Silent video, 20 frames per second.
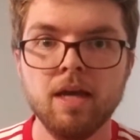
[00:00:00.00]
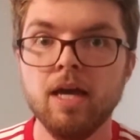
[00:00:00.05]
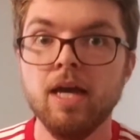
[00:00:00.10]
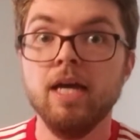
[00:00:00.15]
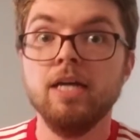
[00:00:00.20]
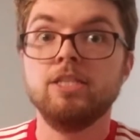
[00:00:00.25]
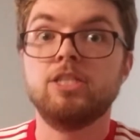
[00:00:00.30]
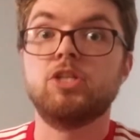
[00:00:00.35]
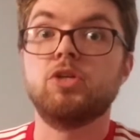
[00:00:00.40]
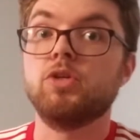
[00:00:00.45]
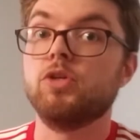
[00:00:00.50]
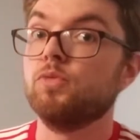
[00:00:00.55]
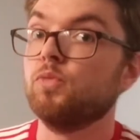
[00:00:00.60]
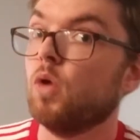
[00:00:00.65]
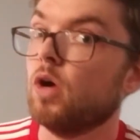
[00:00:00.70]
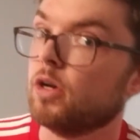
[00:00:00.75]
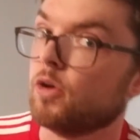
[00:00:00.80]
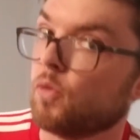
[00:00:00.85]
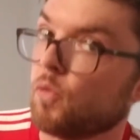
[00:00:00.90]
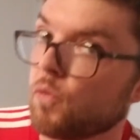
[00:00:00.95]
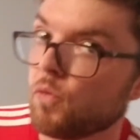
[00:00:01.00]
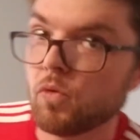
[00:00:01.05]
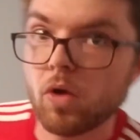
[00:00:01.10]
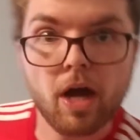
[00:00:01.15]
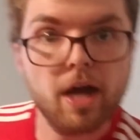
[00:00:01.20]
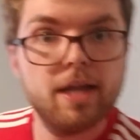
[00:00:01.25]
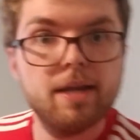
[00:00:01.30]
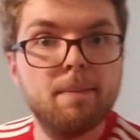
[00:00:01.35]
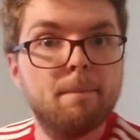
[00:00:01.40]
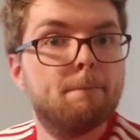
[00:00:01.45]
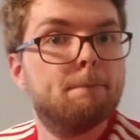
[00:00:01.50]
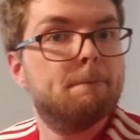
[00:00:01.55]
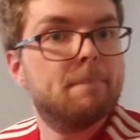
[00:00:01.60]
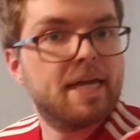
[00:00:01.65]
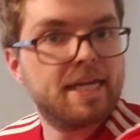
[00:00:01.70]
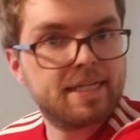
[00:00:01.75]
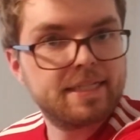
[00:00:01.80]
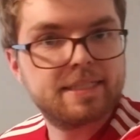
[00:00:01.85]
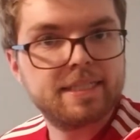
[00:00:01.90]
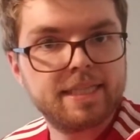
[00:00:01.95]
So you want to run,
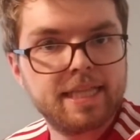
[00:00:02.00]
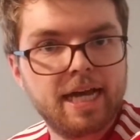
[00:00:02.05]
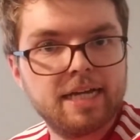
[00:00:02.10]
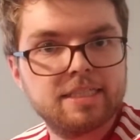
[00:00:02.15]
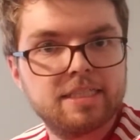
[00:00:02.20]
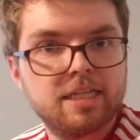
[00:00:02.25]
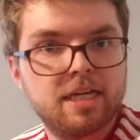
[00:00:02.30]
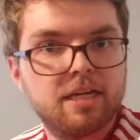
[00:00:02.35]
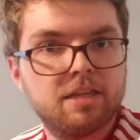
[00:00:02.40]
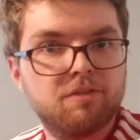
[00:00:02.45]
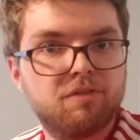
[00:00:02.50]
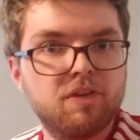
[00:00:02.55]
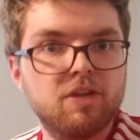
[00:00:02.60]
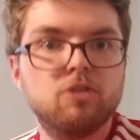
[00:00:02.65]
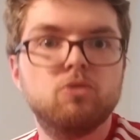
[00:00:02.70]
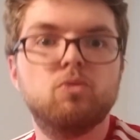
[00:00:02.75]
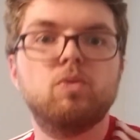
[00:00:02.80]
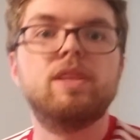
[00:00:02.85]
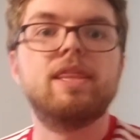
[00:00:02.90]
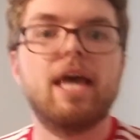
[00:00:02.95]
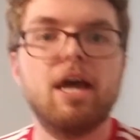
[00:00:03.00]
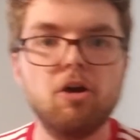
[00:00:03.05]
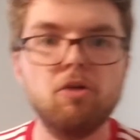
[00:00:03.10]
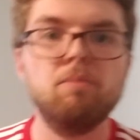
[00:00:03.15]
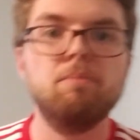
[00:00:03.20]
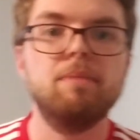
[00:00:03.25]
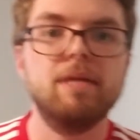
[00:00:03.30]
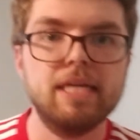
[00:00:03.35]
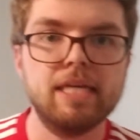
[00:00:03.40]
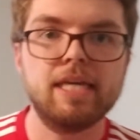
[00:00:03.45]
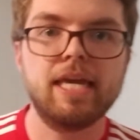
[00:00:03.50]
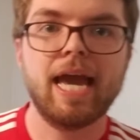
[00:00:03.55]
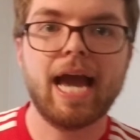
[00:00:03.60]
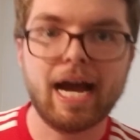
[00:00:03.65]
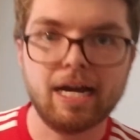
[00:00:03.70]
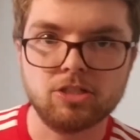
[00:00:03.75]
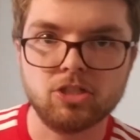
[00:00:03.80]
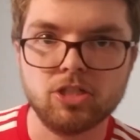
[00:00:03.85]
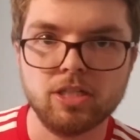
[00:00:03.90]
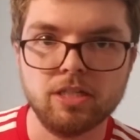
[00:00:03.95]
make it to that side of the field without me
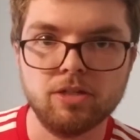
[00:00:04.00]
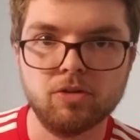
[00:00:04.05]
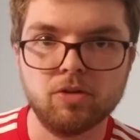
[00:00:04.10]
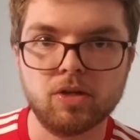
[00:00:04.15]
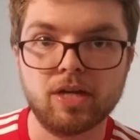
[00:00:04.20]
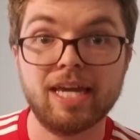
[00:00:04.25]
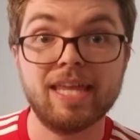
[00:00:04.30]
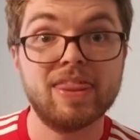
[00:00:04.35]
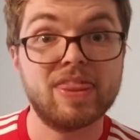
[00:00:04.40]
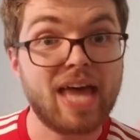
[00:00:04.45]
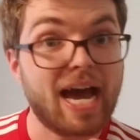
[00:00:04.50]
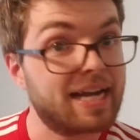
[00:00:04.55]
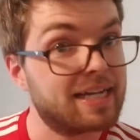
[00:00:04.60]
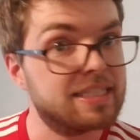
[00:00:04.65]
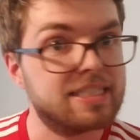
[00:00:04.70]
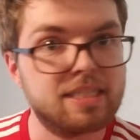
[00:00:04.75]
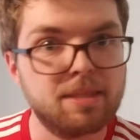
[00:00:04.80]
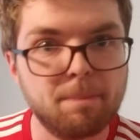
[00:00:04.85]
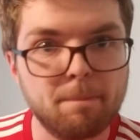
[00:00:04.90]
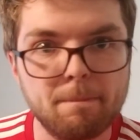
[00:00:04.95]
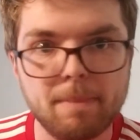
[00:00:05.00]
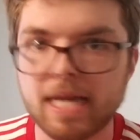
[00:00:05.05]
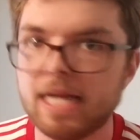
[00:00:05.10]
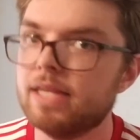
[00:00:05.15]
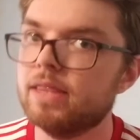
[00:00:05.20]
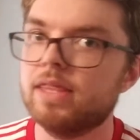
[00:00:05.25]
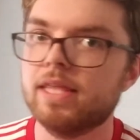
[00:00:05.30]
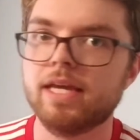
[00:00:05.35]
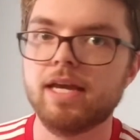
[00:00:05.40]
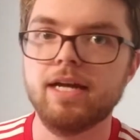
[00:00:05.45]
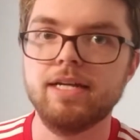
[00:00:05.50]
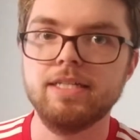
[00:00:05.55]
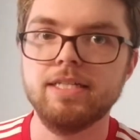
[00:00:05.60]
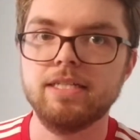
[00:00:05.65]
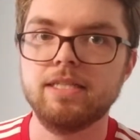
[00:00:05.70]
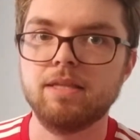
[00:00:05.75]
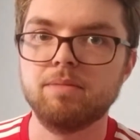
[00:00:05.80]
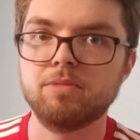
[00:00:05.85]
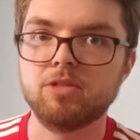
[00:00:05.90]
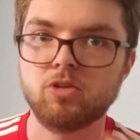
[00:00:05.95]
catching you, okay? That is the main thing I
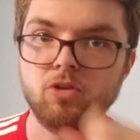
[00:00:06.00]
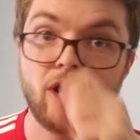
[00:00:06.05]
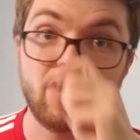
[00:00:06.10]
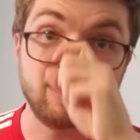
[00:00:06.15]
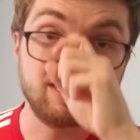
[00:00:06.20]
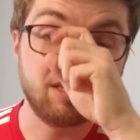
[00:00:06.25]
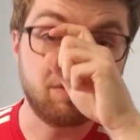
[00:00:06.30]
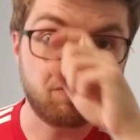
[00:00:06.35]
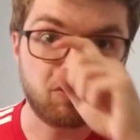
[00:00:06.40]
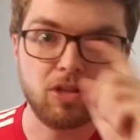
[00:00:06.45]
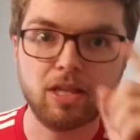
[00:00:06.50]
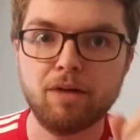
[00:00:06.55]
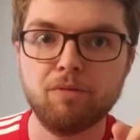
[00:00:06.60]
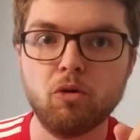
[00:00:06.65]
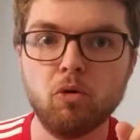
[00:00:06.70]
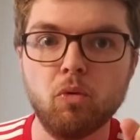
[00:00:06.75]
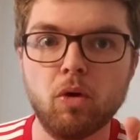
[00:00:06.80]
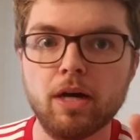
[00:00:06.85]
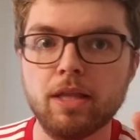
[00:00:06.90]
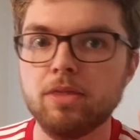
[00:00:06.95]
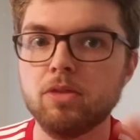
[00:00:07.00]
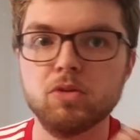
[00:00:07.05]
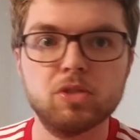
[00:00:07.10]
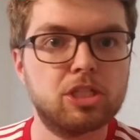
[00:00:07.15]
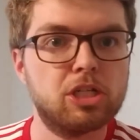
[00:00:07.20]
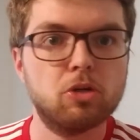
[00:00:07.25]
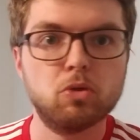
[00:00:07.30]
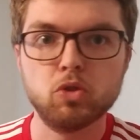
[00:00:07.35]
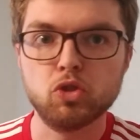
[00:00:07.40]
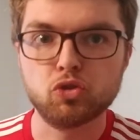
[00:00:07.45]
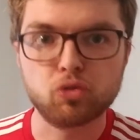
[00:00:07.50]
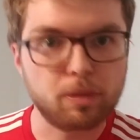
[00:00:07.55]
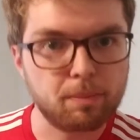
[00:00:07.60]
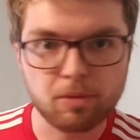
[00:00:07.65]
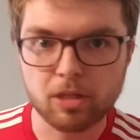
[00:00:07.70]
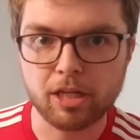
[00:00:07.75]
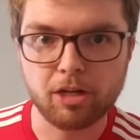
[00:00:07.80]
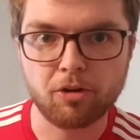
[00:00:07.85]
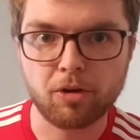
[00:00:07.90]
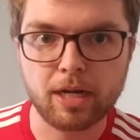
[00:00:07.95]
need them to grasp. And for level 1, there's no
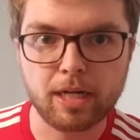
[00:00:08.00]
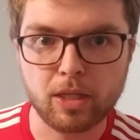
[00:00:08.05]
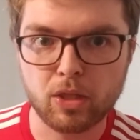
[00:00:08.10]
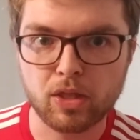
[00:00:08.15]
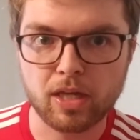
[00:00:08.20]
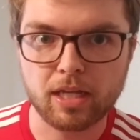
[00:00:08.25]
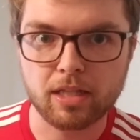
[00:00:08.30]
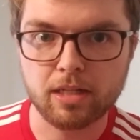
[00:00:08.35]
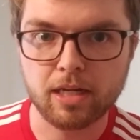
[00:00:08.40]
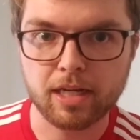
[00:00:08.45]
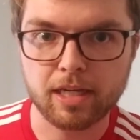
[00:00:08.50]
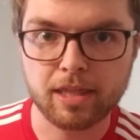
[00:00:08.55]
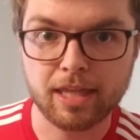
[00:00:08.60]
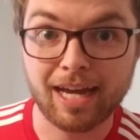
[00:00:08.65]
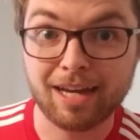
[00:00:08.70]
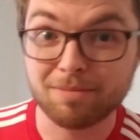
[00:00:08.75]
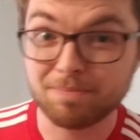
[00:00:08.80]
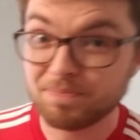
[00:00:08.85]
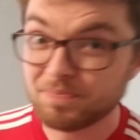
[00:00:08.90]
dribbling or anything like that.